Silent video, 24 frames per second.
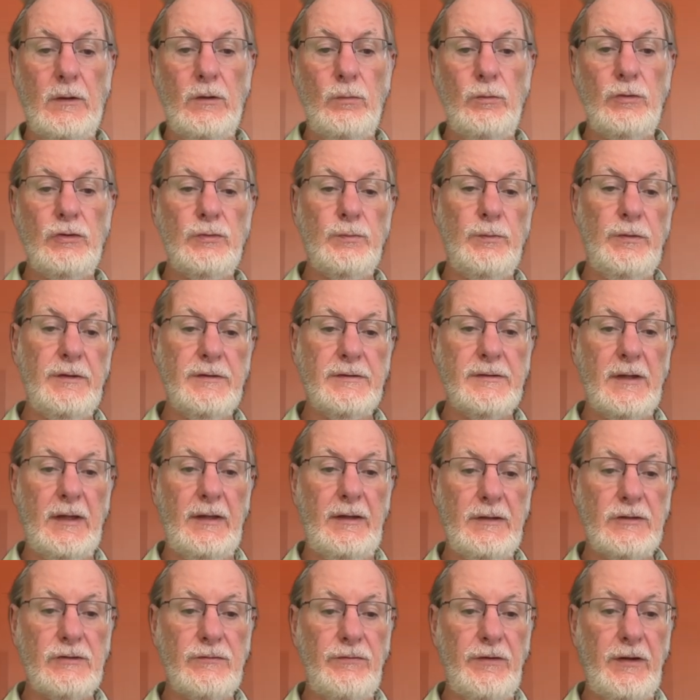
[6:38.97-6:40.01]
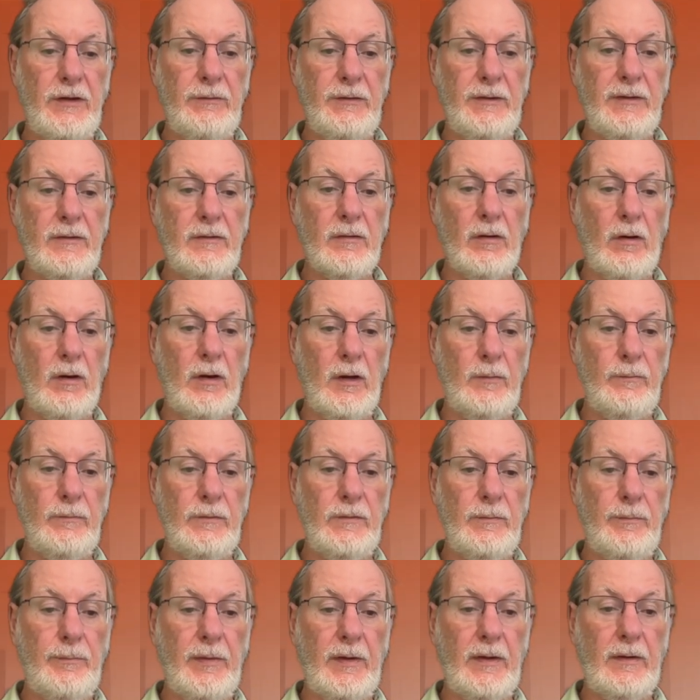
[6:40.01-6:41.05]
which means that it's very time
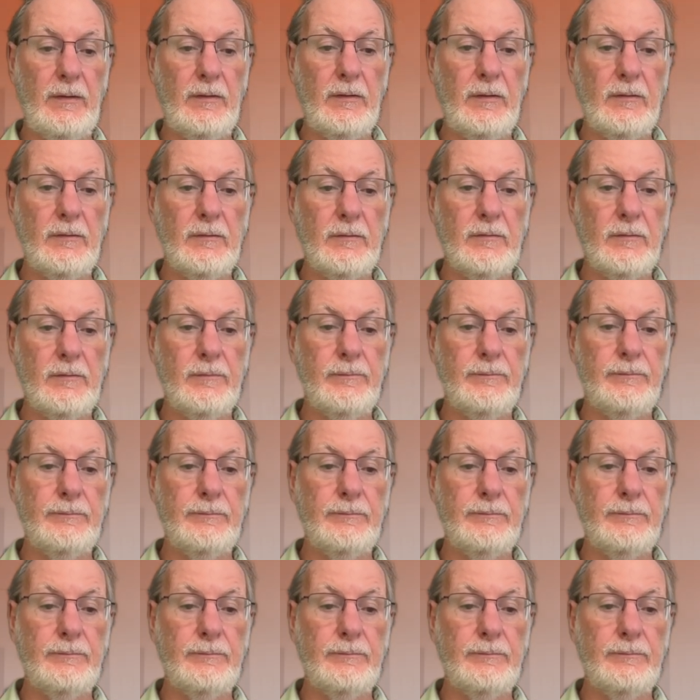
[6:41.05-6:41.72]
dependent.